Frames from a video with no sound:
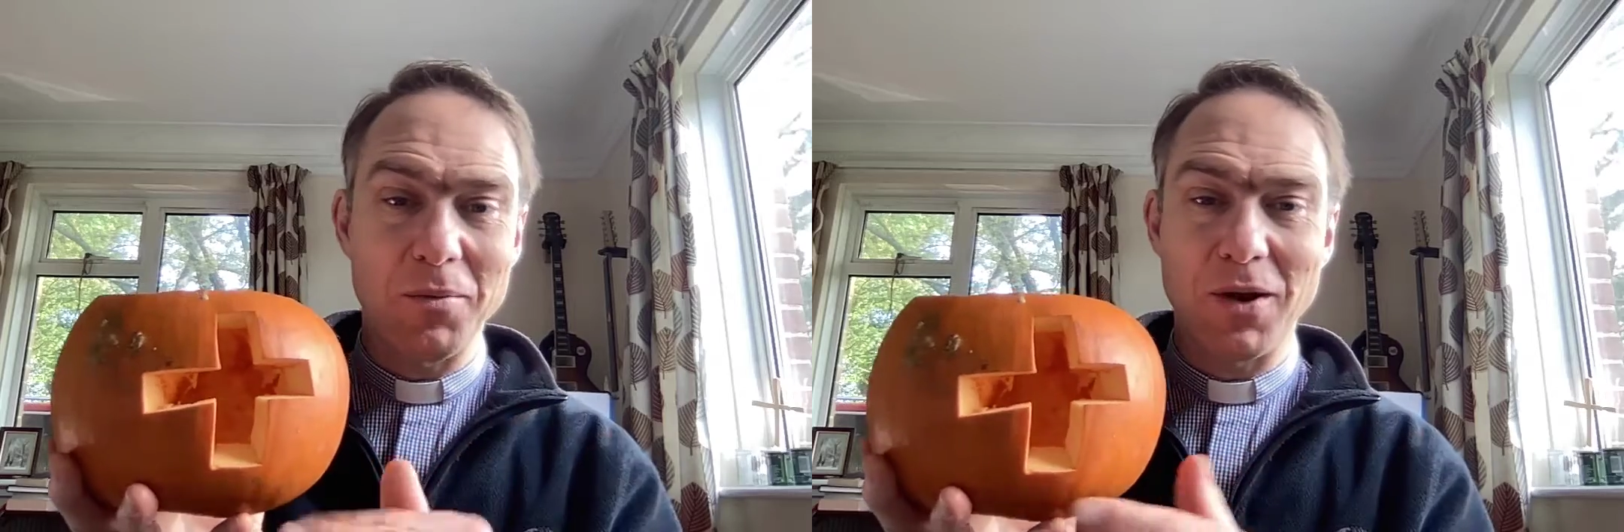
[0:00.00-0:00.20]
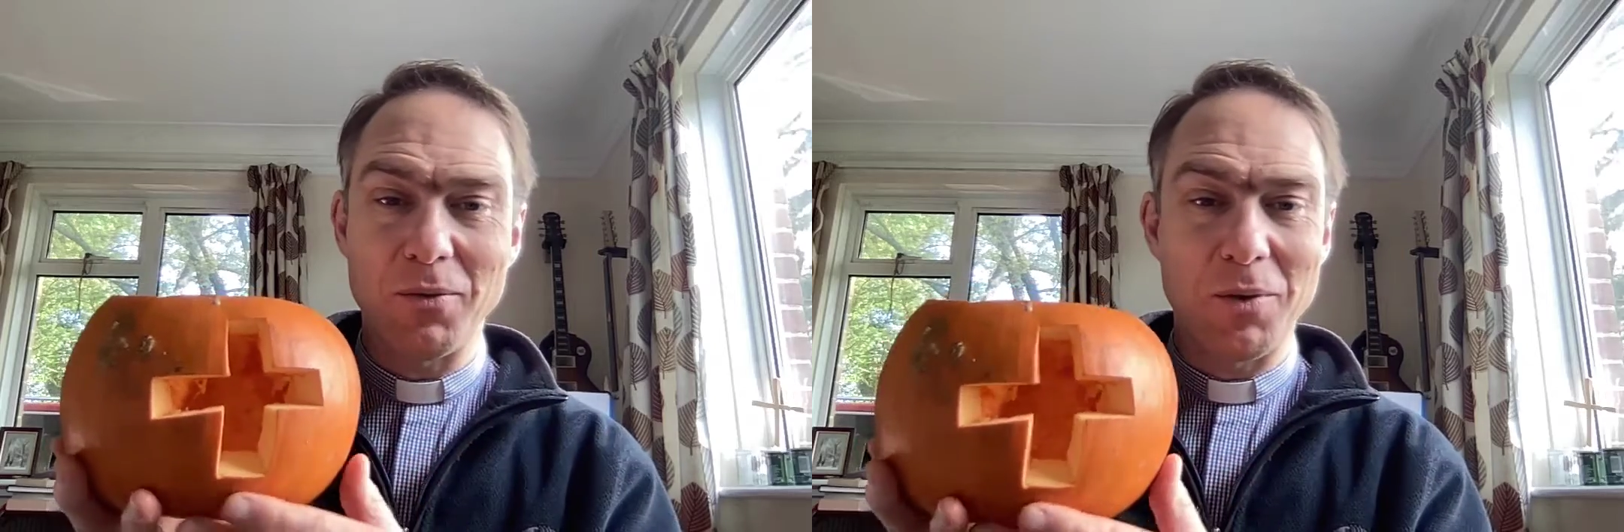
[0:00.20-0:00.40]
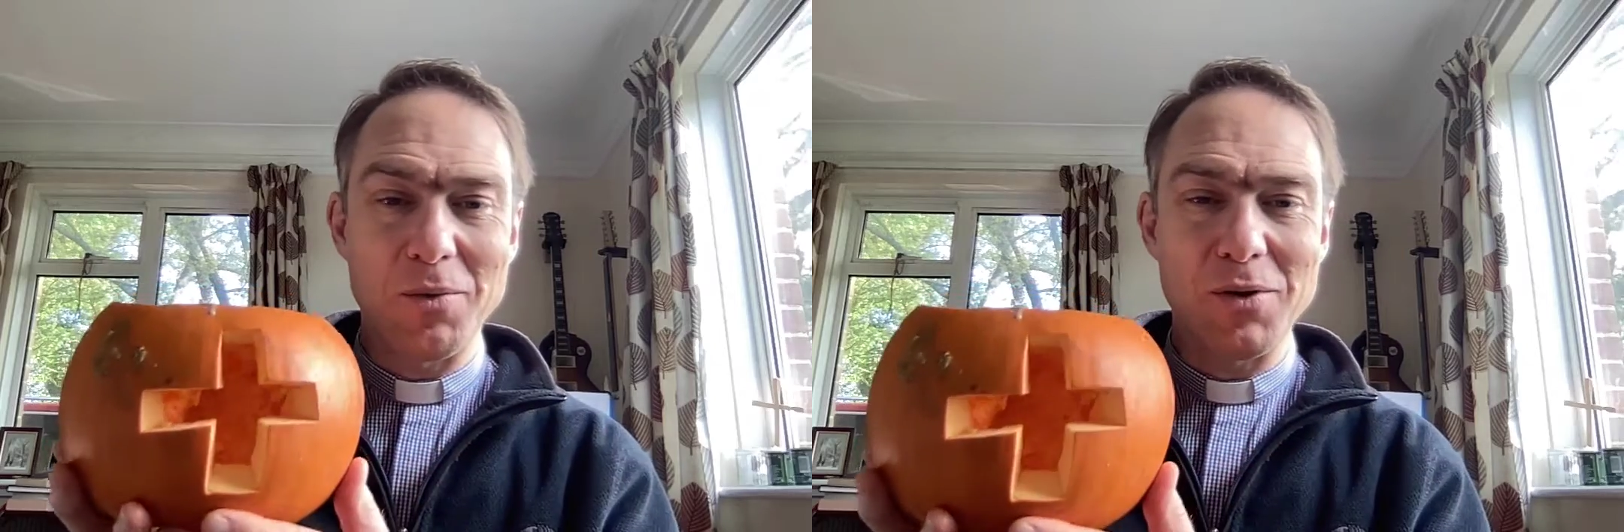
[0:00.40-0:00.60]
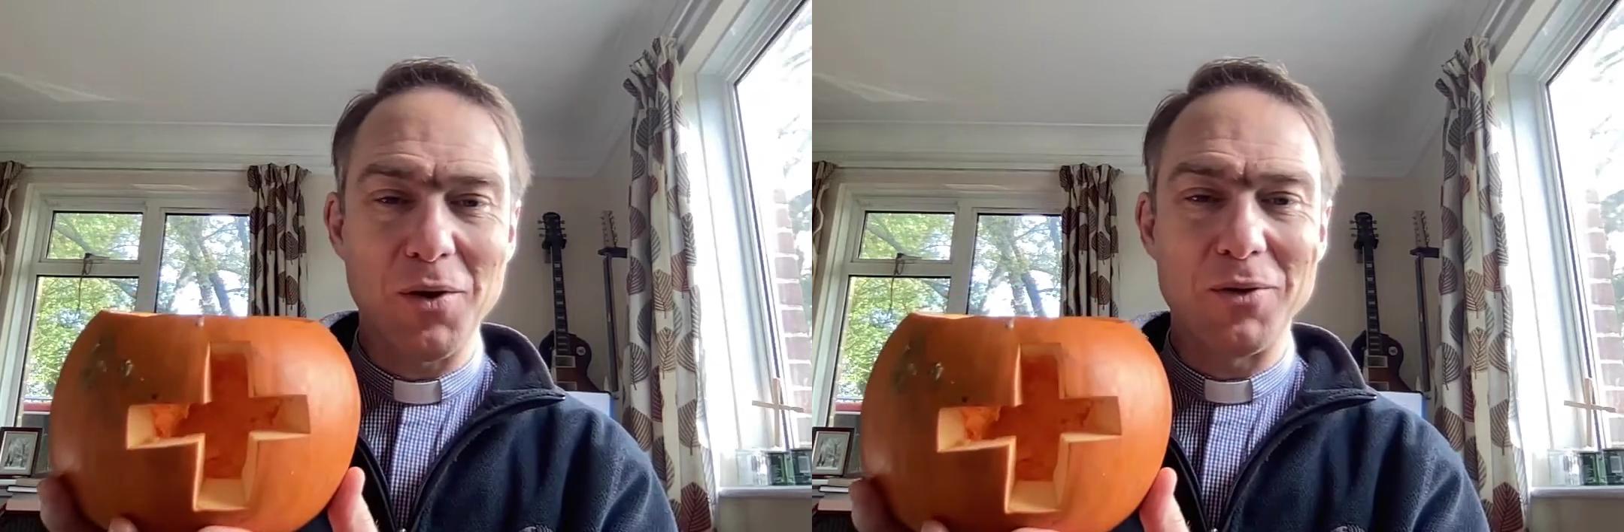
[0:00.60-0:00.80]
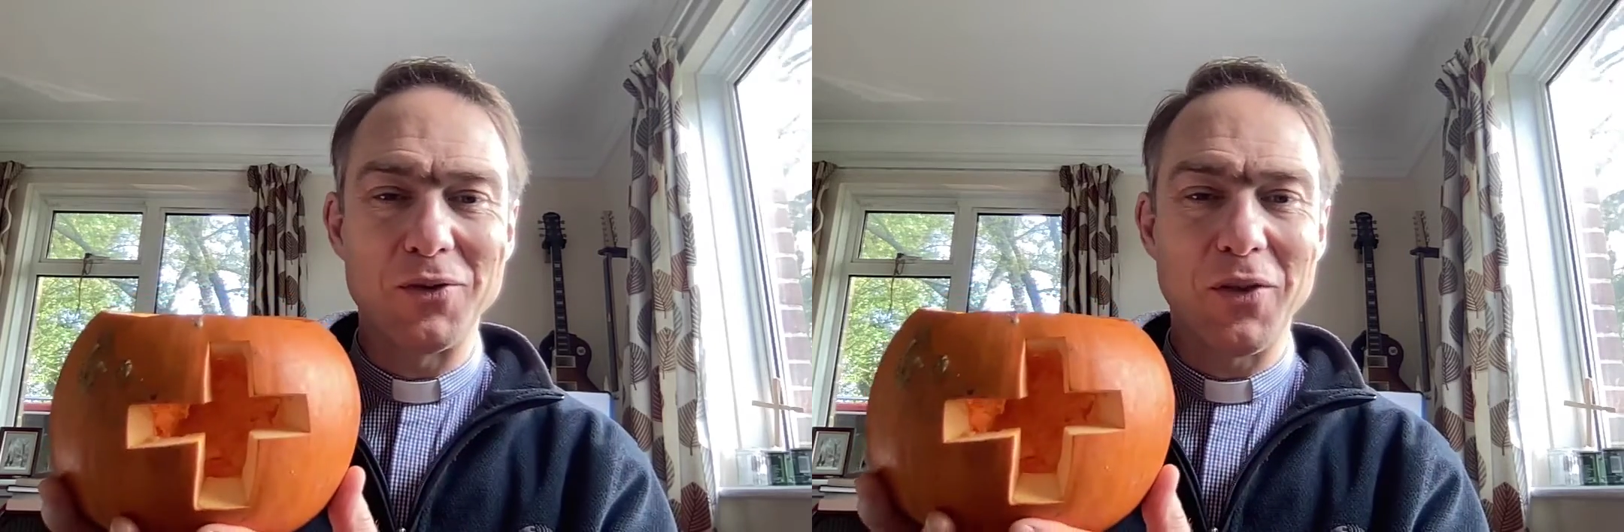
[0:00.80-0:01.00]
But anyway, we won't
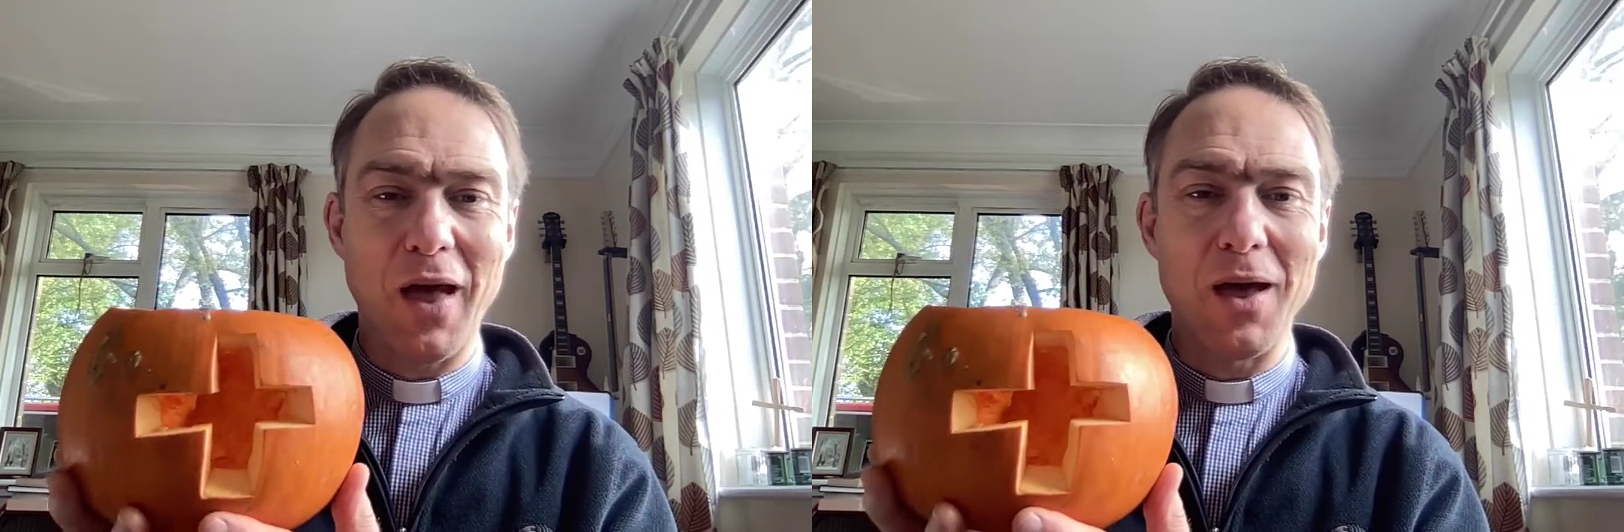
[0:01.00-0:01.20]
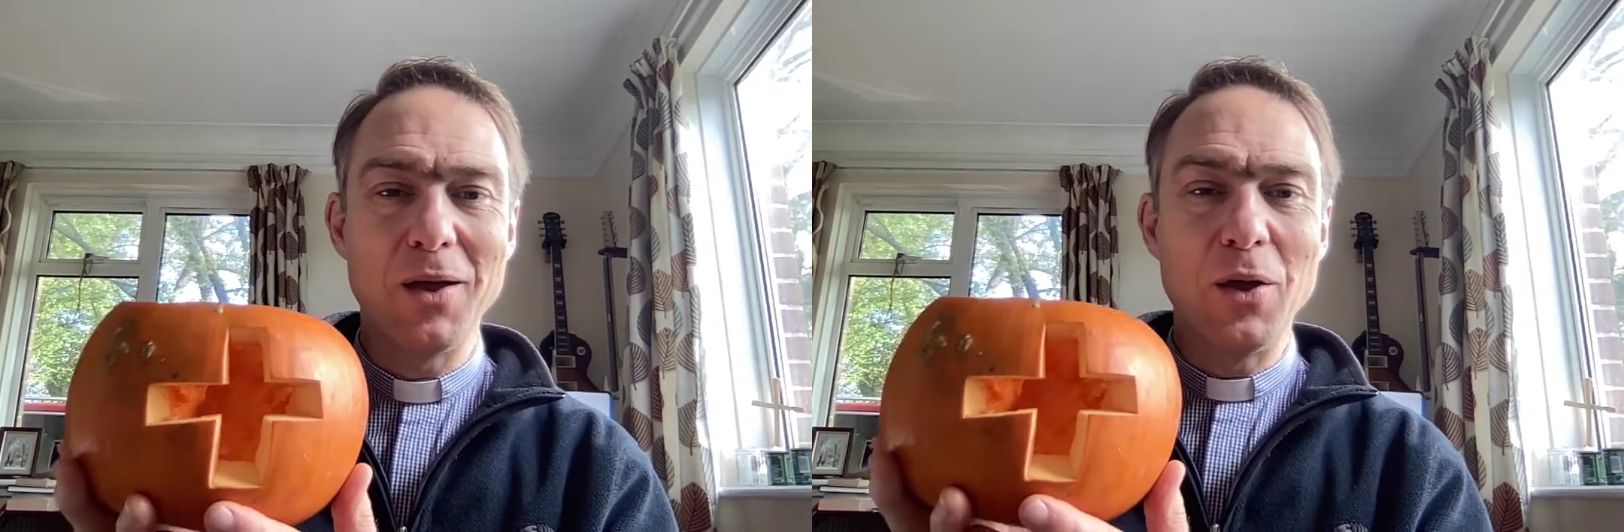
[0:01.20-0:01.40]
go into that.